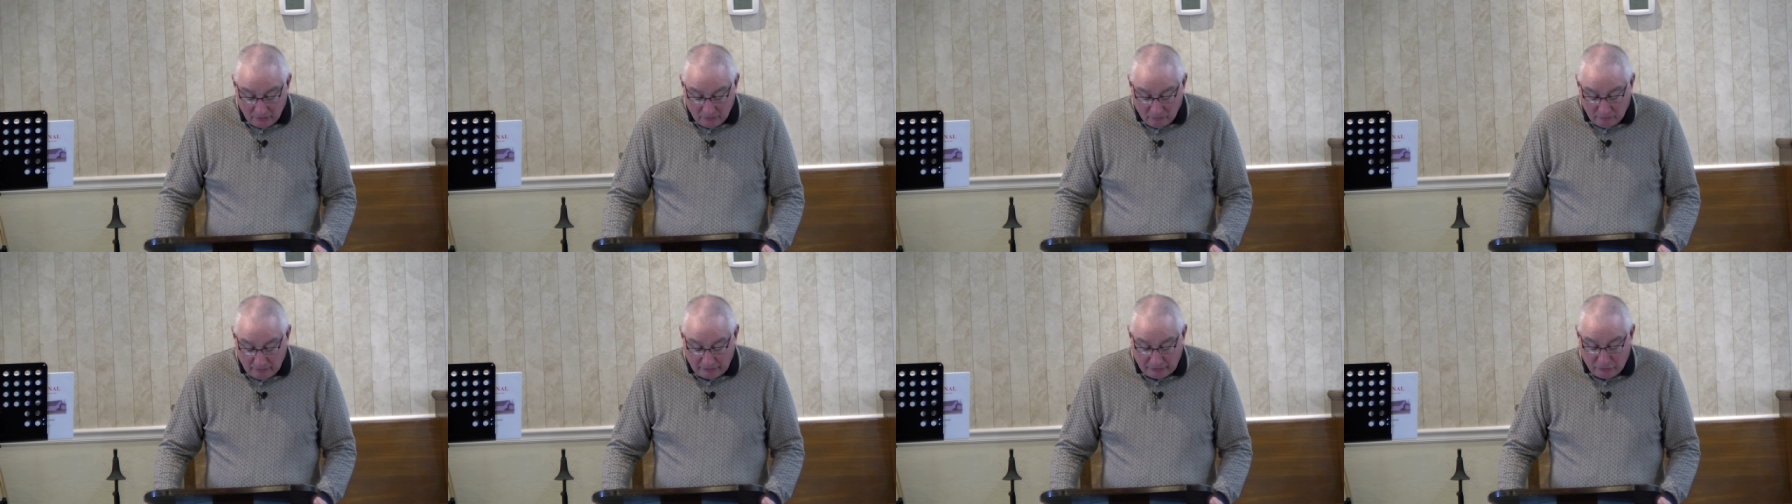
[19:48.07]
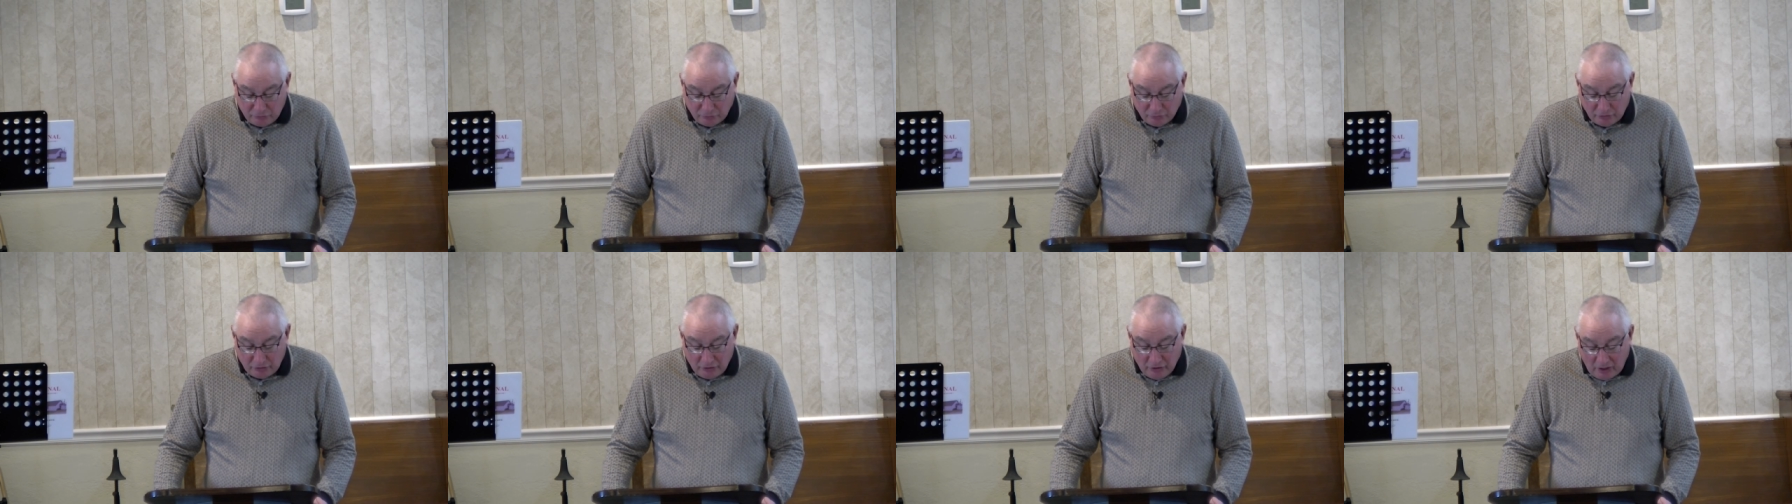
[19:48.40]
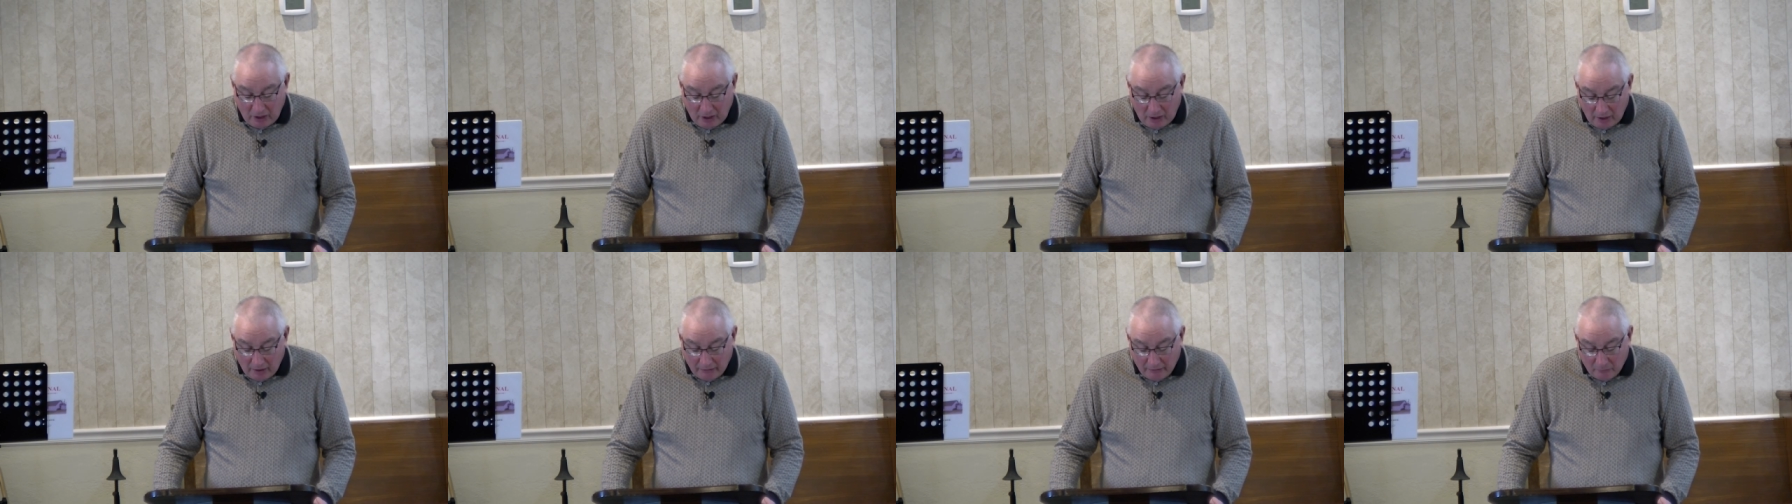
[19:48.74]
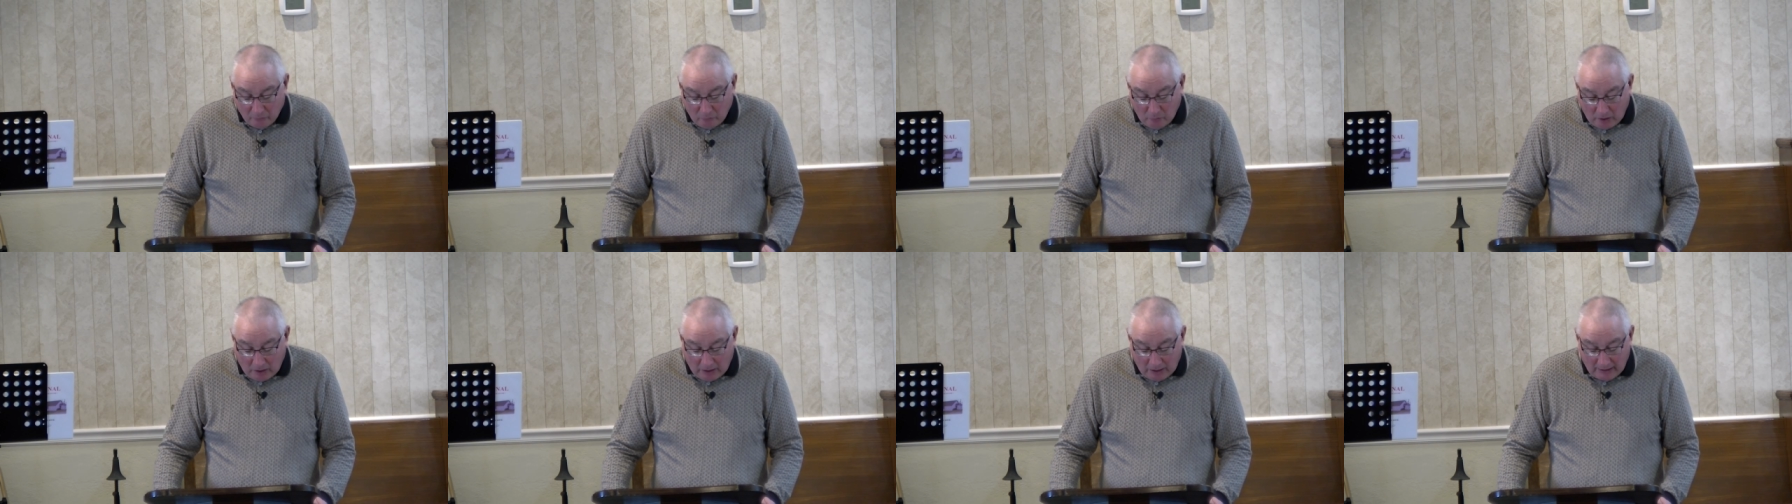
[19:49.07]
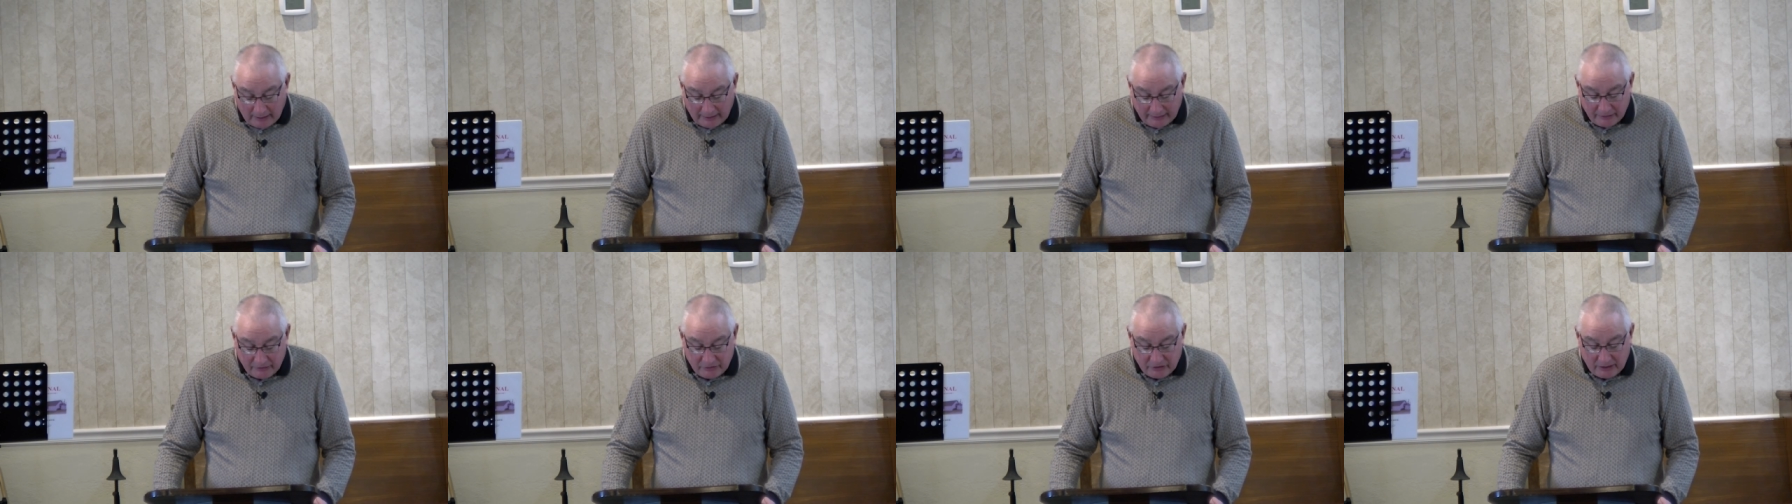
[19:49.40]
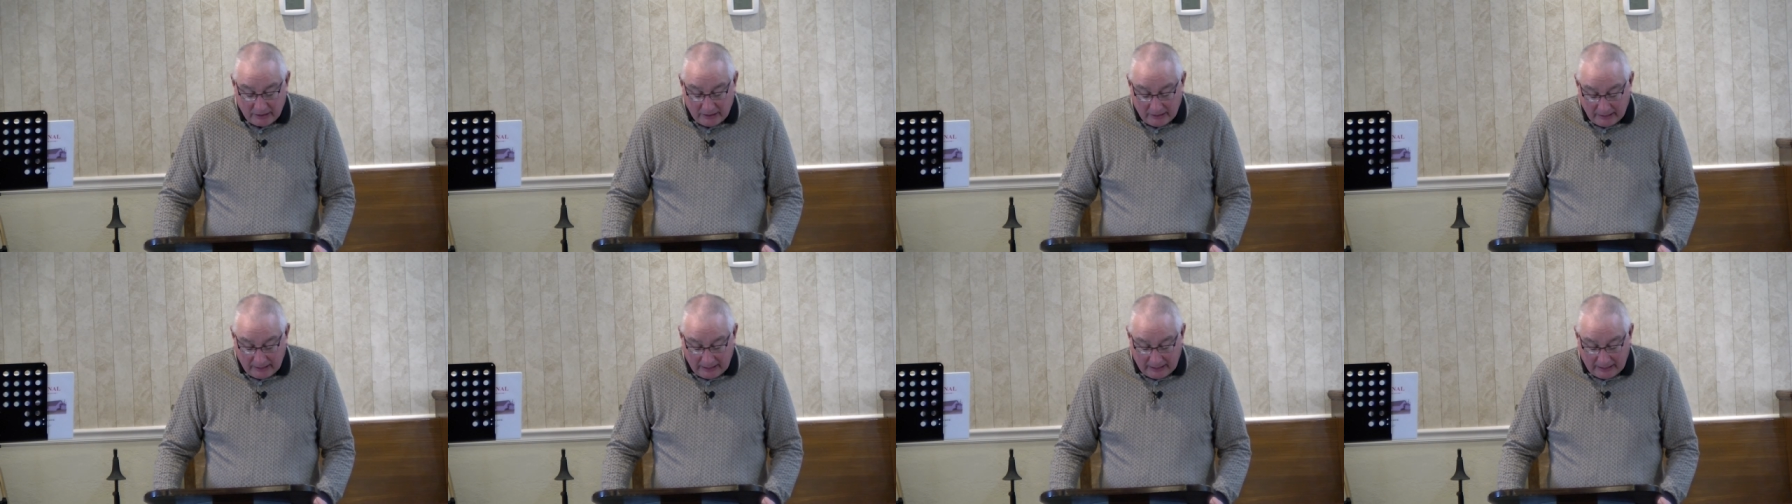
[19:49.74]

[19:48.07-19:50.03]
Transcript: which would otherwise